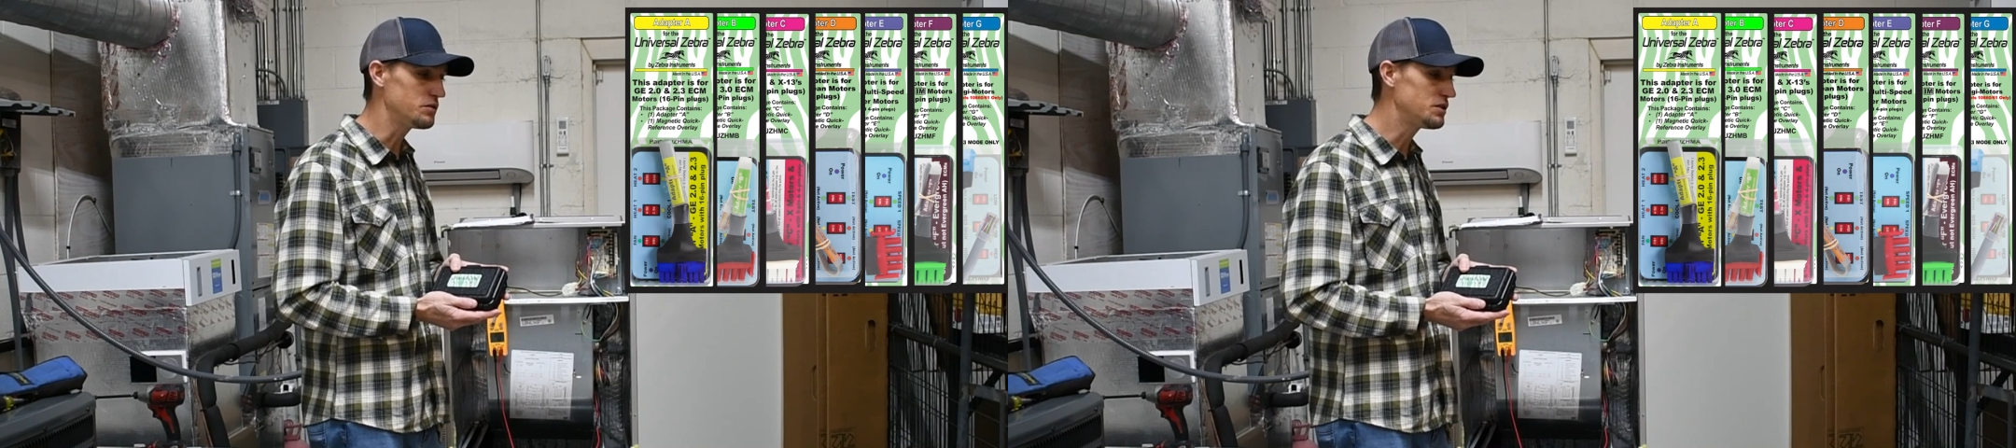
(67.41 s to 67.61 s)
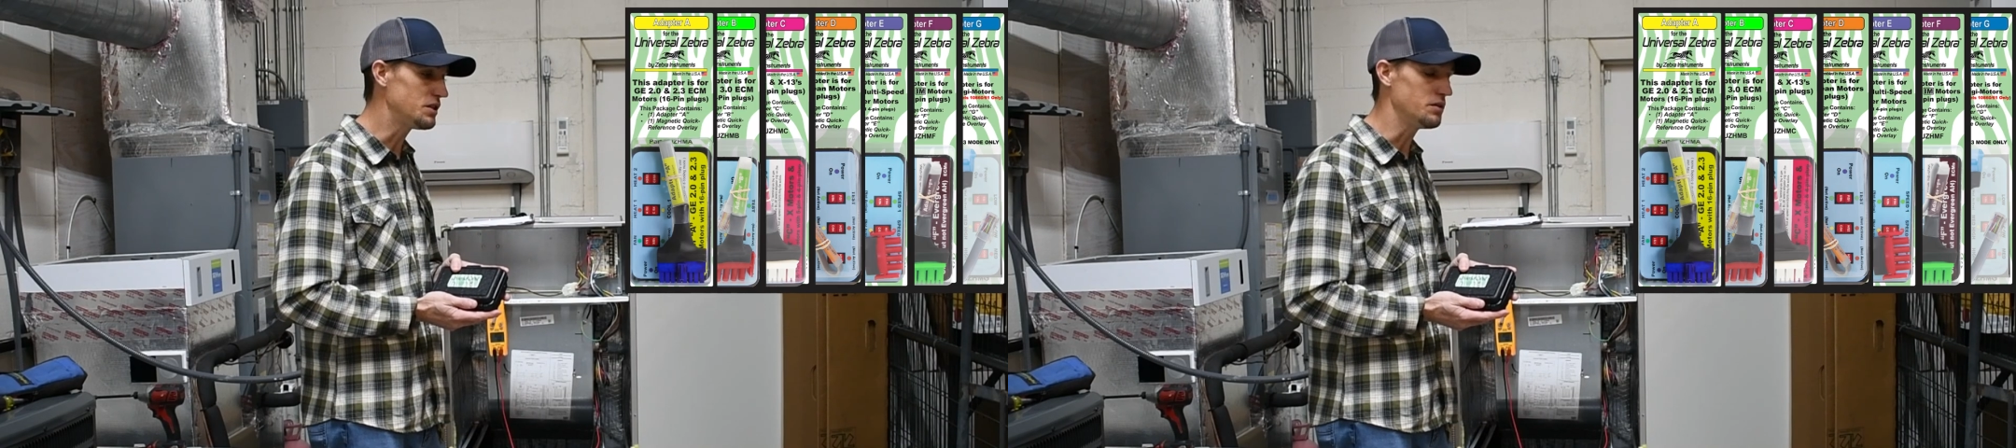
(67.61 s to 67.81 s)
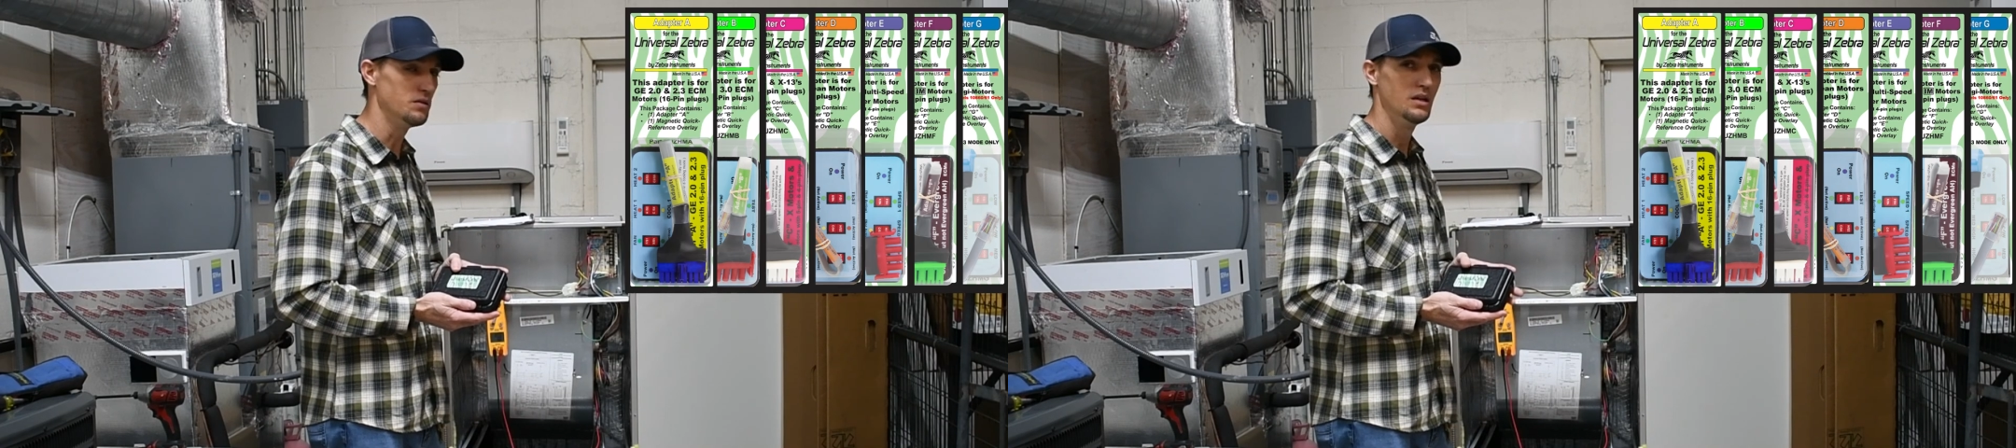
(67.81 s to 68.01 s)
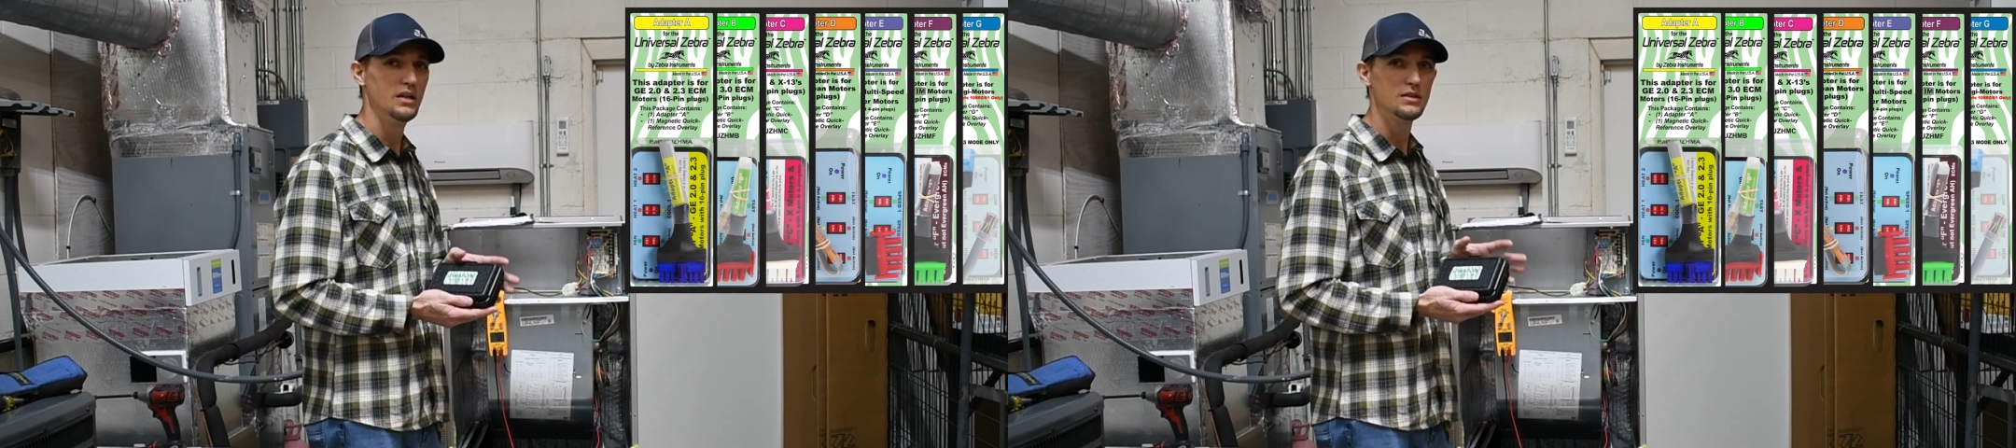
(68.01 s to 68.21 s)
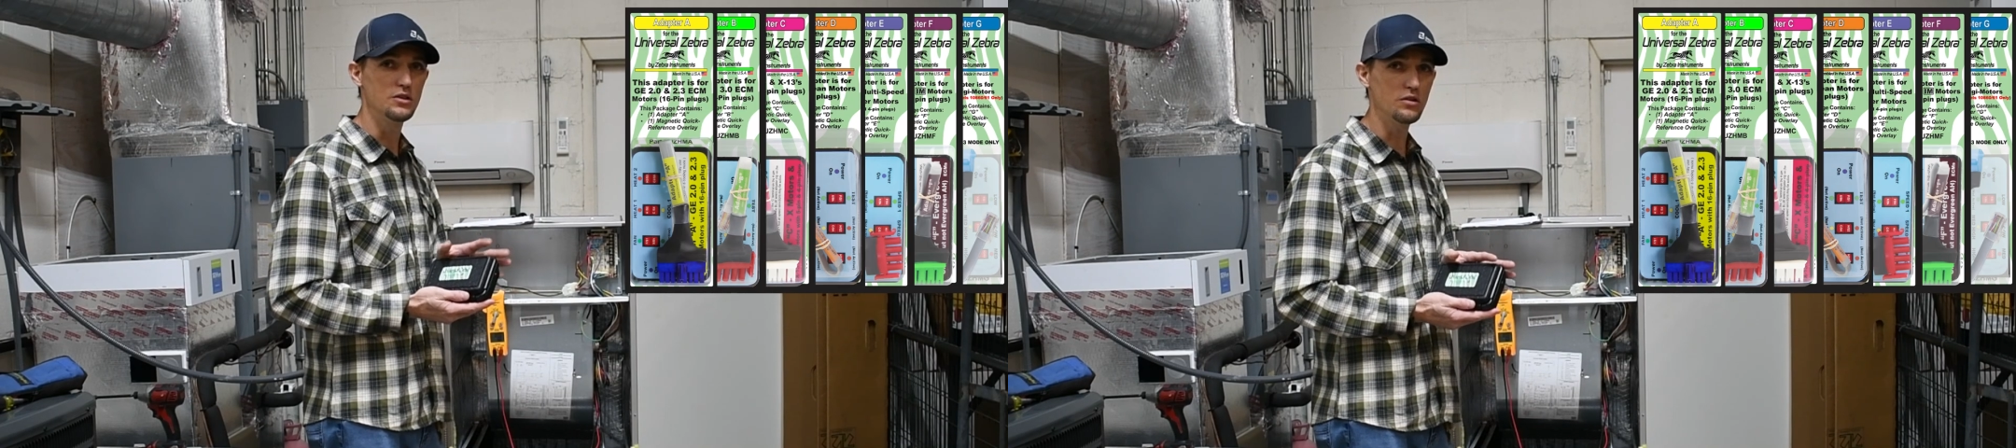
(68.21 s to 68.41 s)
So
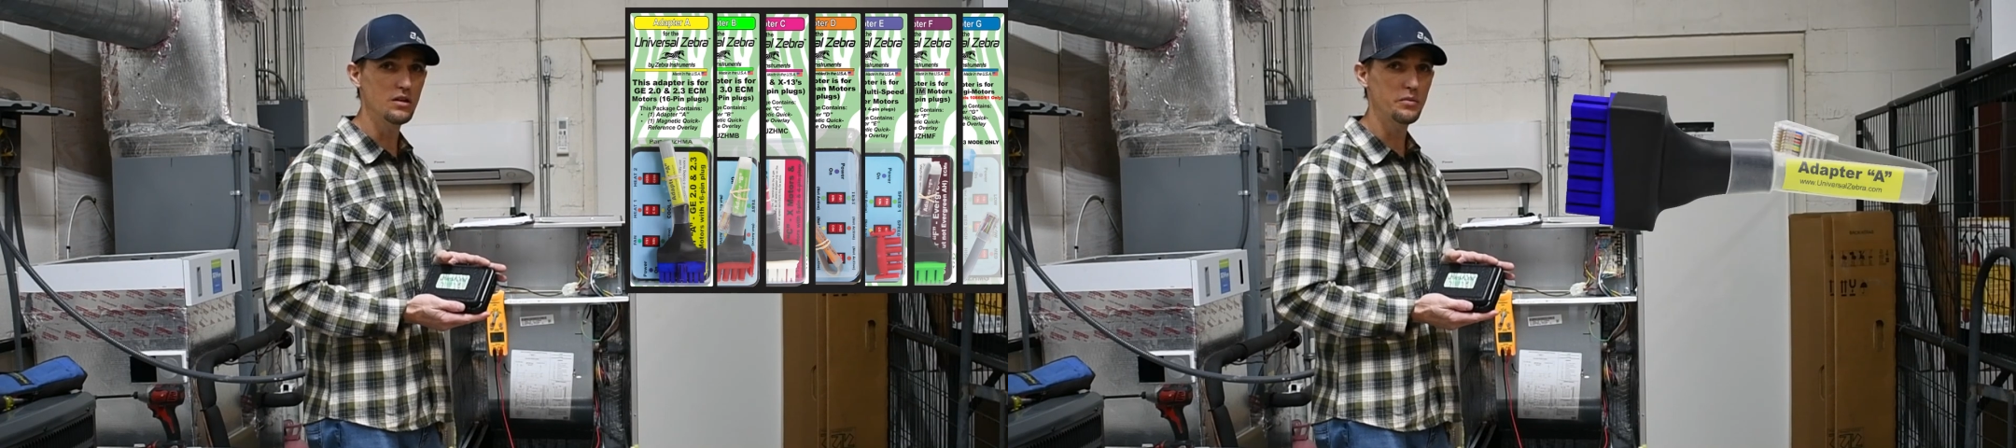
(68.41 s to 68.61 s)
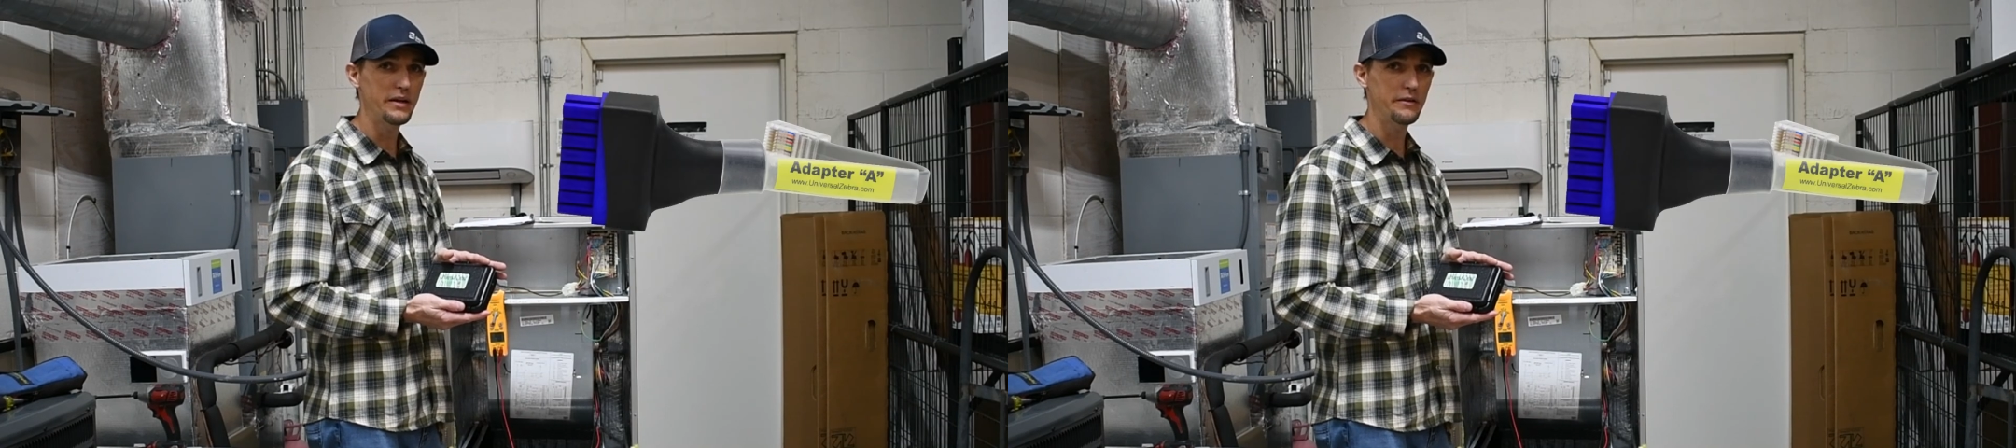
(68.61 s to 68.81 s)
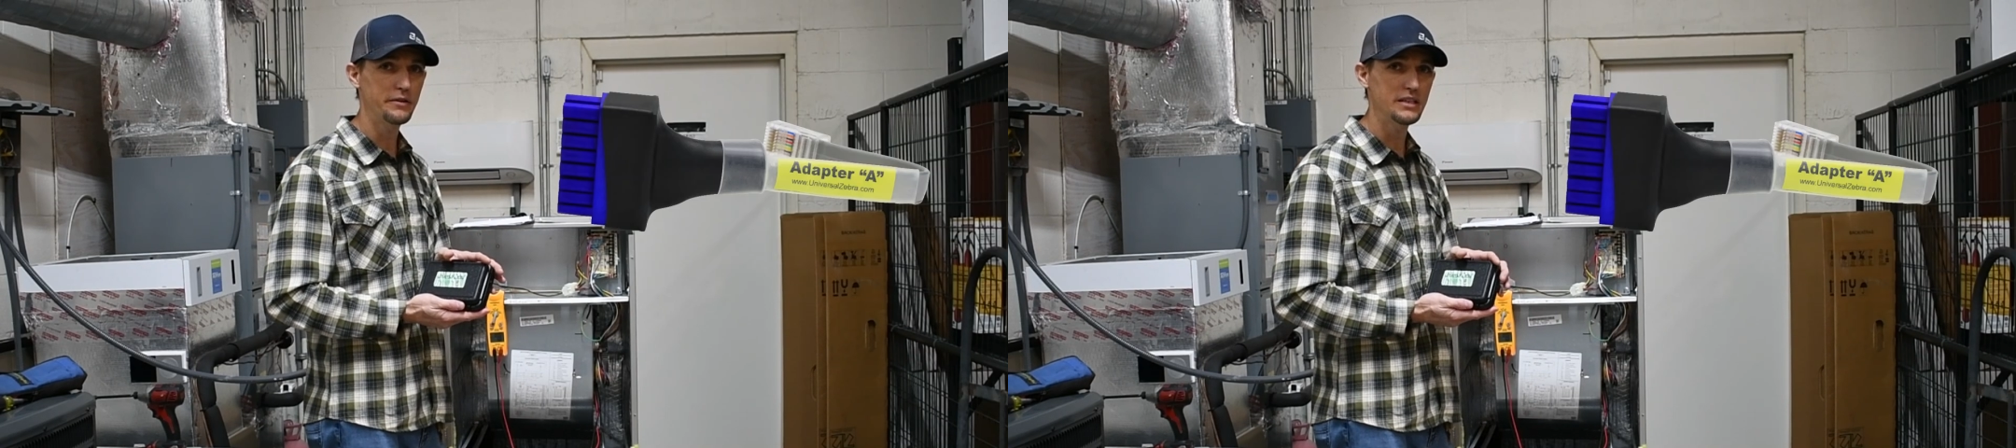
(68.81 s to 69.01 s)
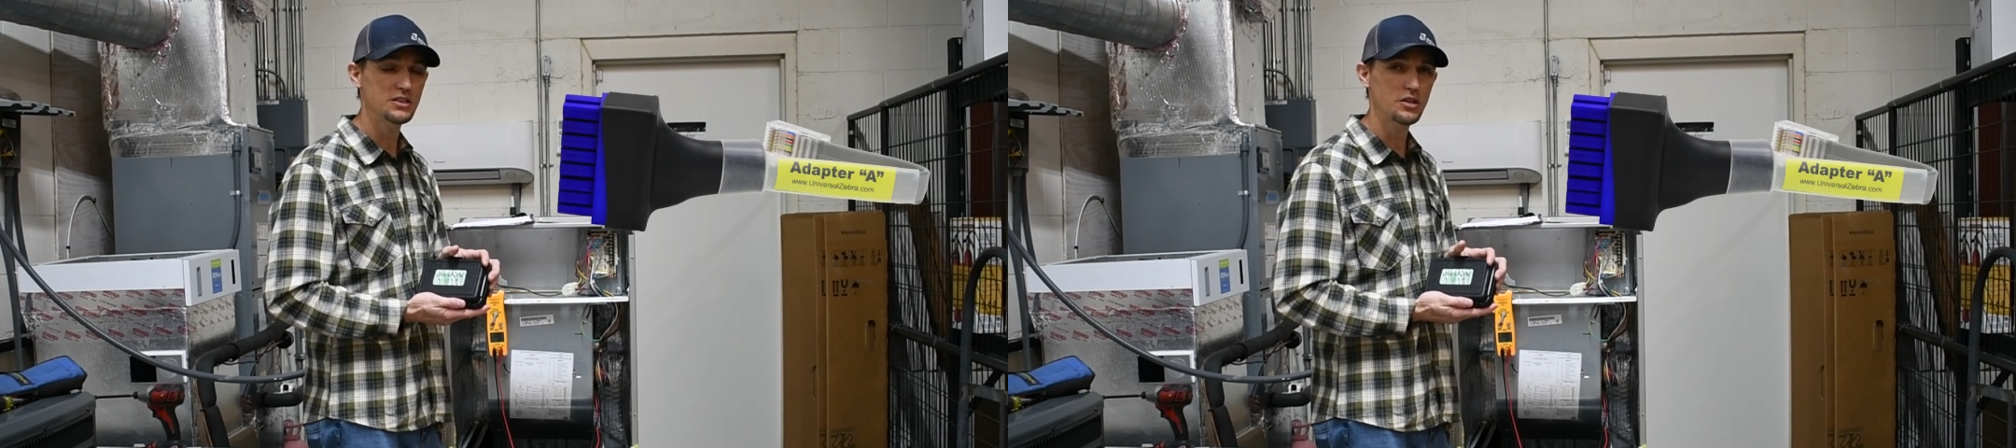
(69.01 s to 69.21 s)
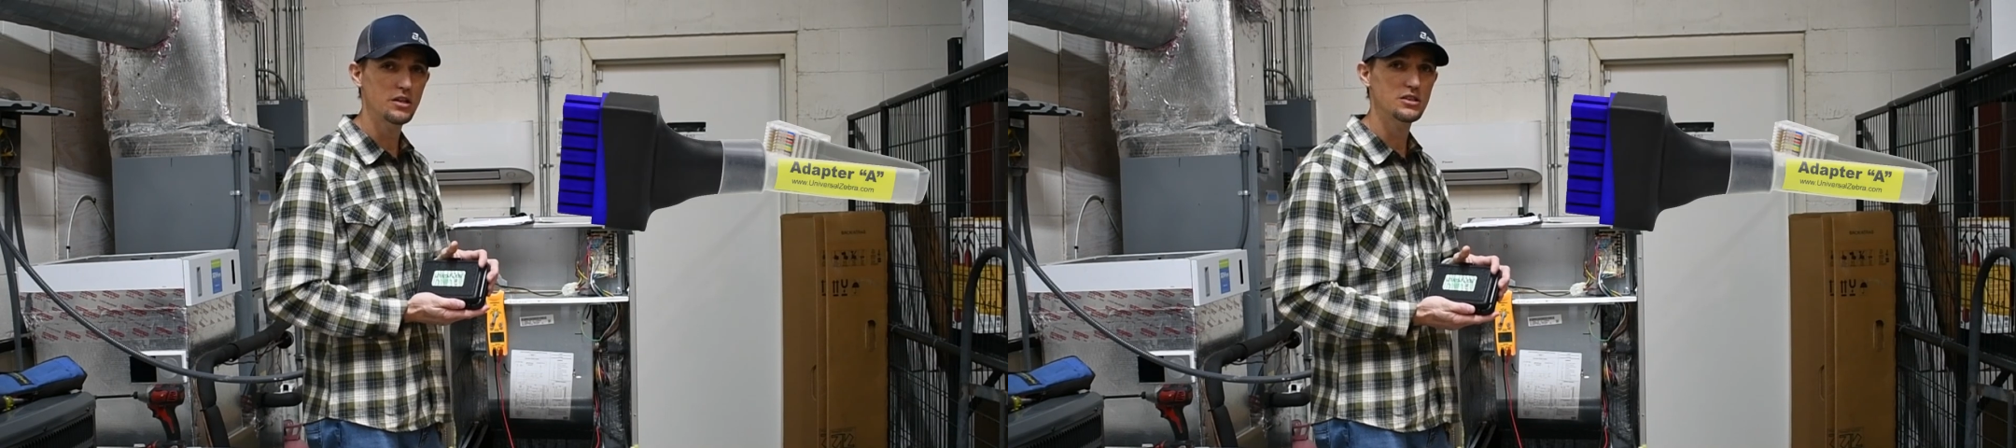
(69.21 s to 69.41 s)
do a little bit of
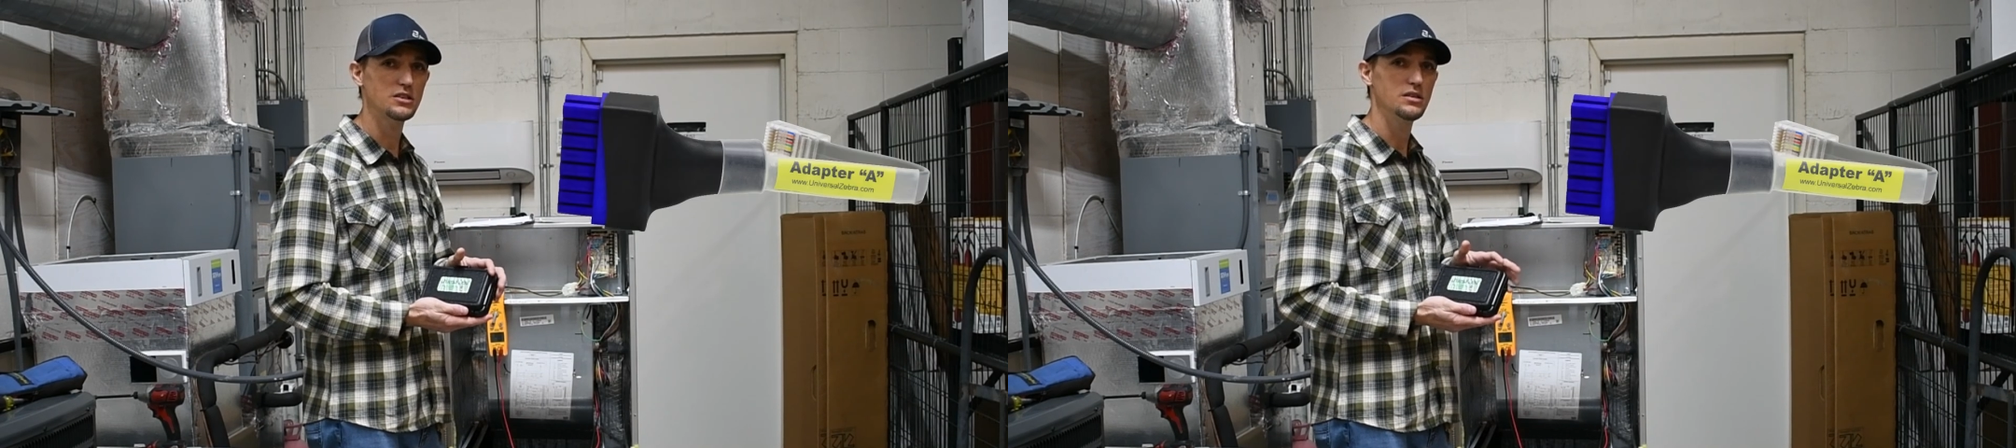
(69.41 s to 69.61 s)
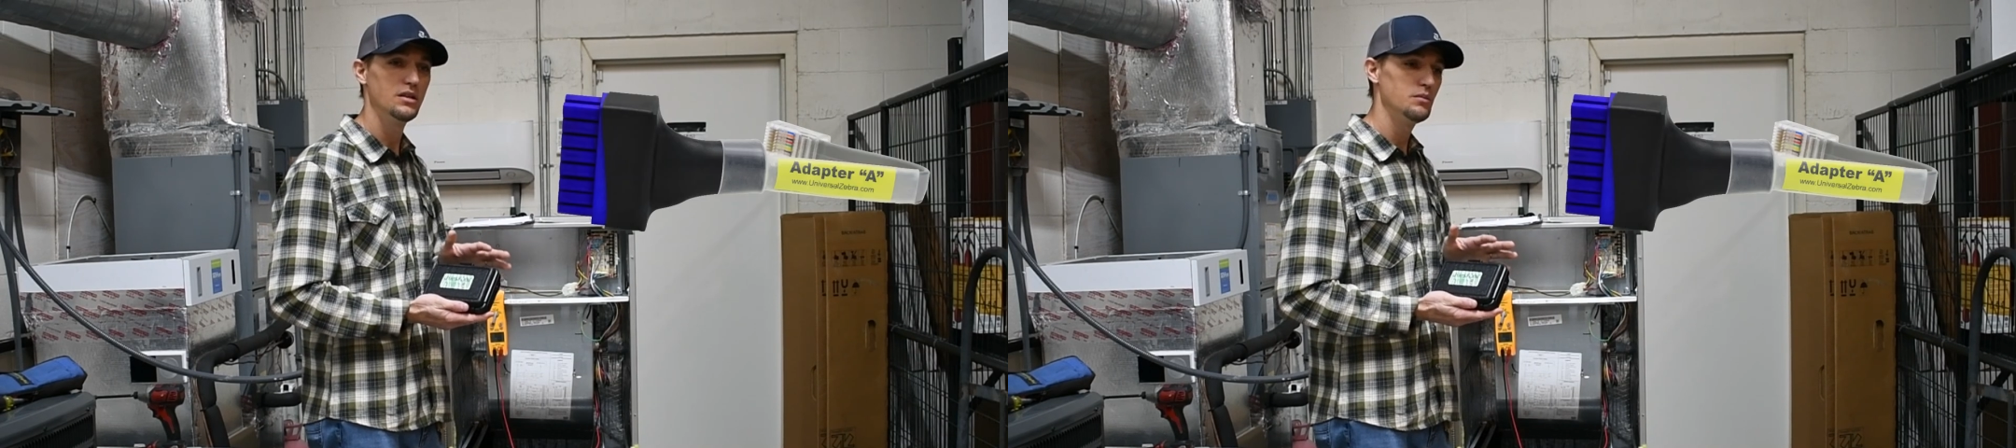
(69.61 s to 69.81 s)
research